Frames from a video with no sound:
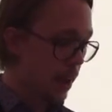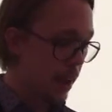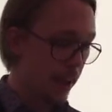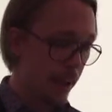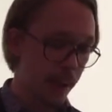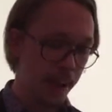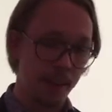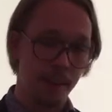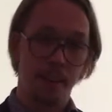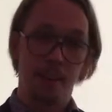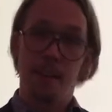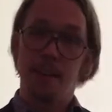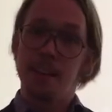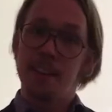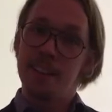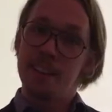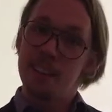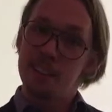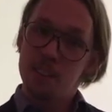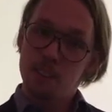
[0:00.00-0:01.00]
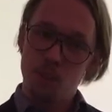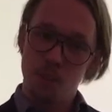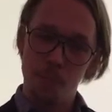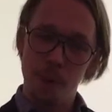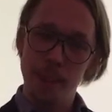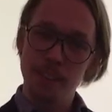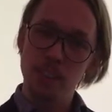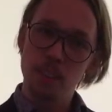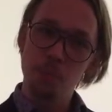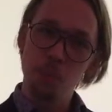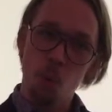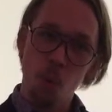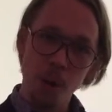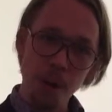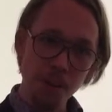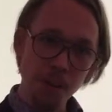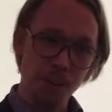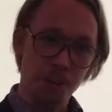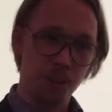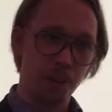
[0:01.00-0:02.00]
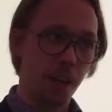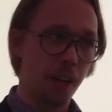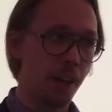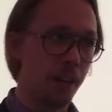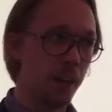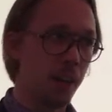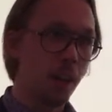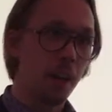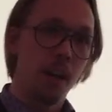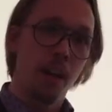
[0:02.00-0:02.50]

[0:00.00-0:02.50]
And to make this more interesting,